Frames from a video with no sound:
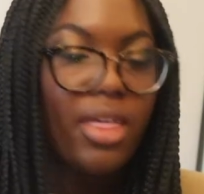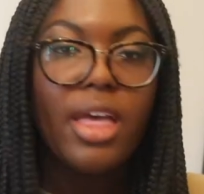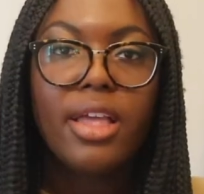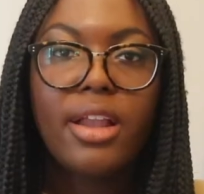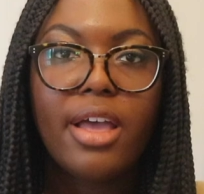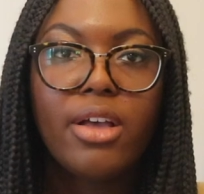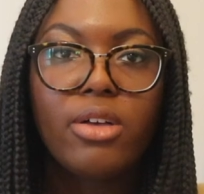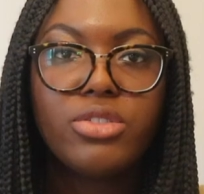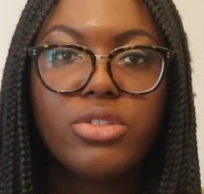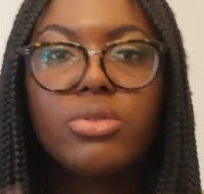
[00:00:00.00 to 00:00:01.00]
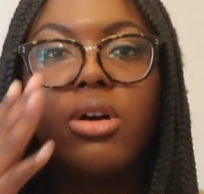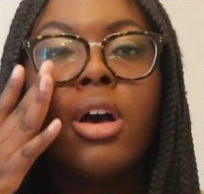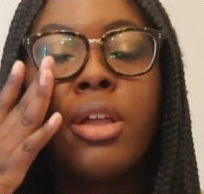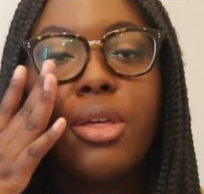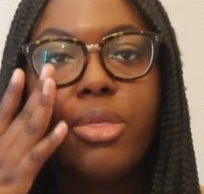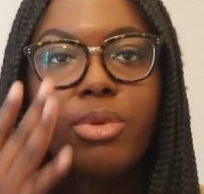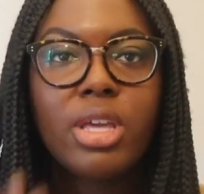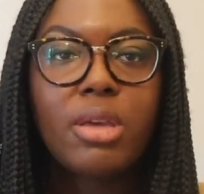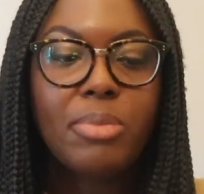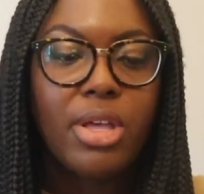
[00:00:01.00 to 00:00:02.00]
then I also got
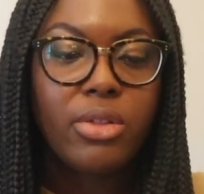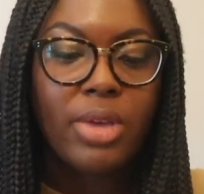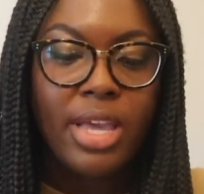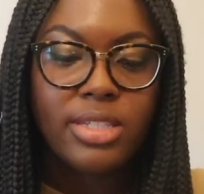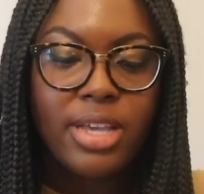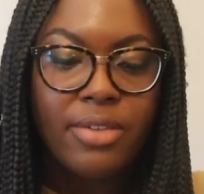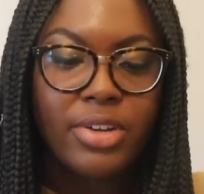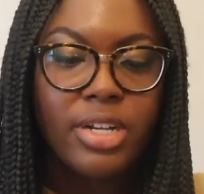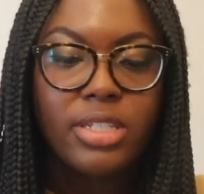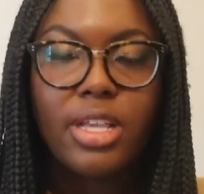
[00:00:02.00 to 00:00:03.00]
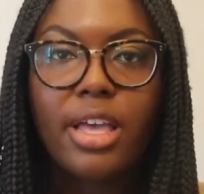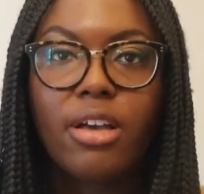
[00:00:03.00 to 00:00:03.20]
three pillowcase covers. I